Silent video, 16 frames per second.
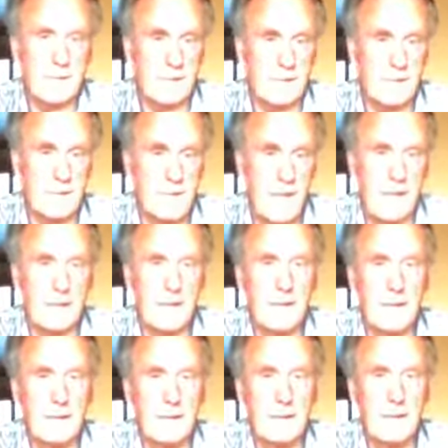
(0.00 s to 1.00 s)
6 or
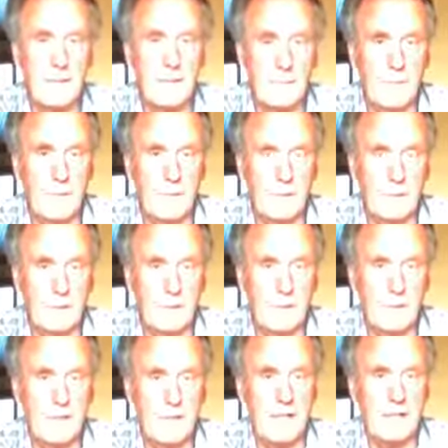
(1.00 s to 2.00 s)
7 on most of the
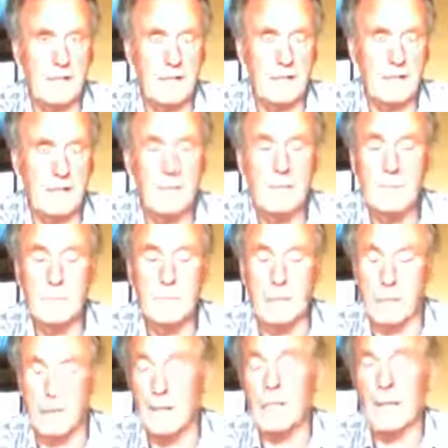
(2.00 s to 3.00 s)
occasions, but
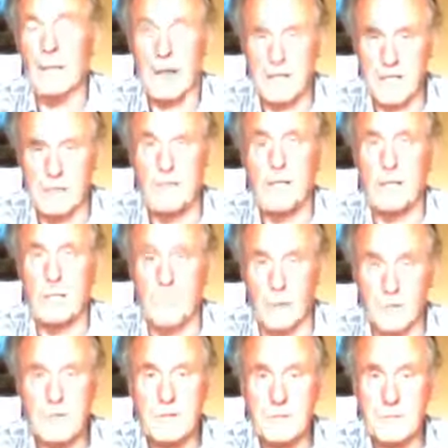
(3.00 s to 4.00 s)
only managed to win it
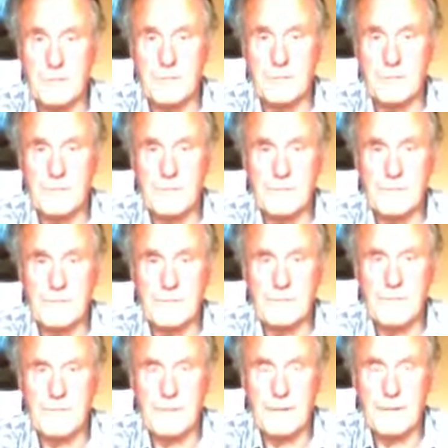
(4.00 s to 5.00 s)
once.
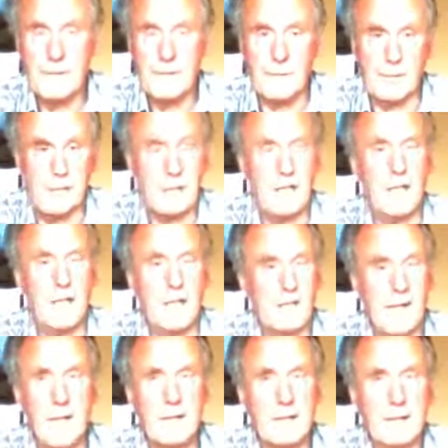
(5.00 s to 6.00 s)
But it's an
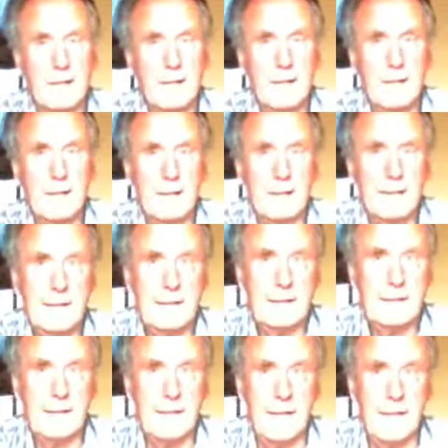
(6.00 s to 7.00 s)
event.
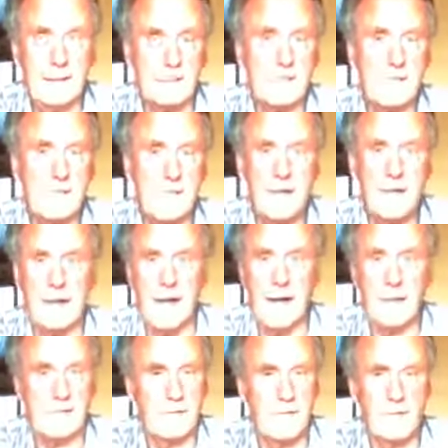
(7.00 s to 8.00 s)
The atmosphere there
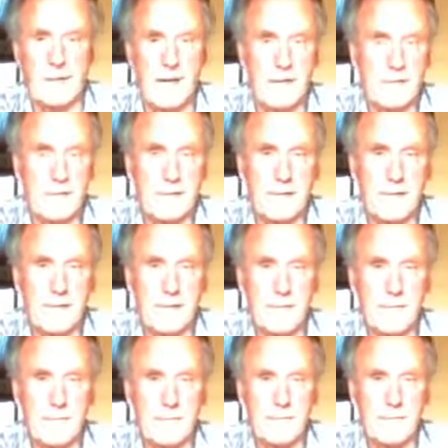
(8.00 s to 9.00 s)
was fantastic.
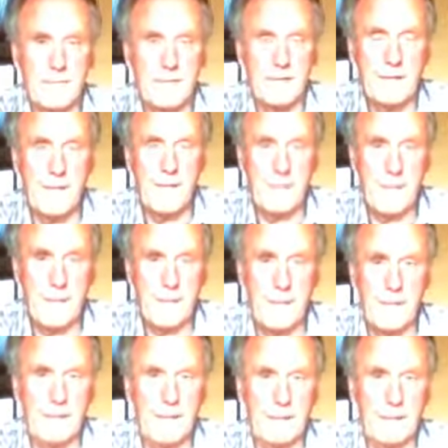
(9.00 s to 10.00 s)
Your
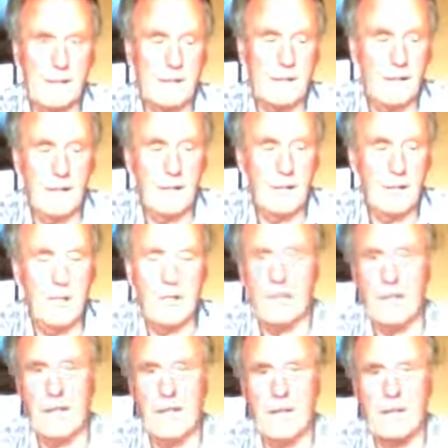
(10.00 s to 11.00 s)
people, all your
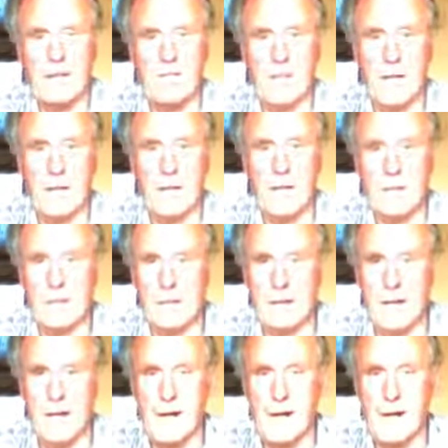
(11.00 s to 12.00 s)
friends and family were
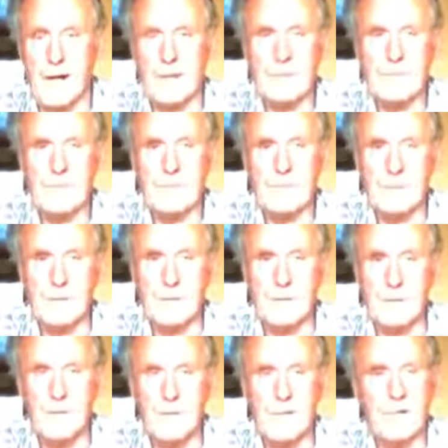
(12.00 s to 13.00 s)
there. They
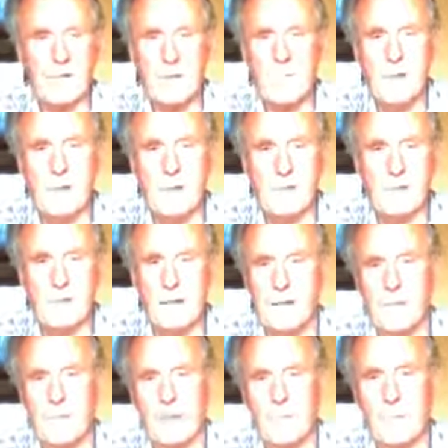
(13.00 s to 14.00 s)
were only a few metres
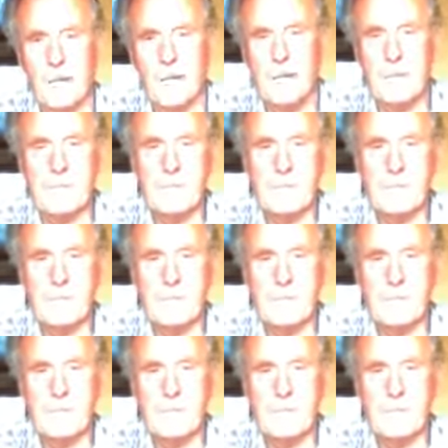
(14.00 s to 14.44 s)
away from you.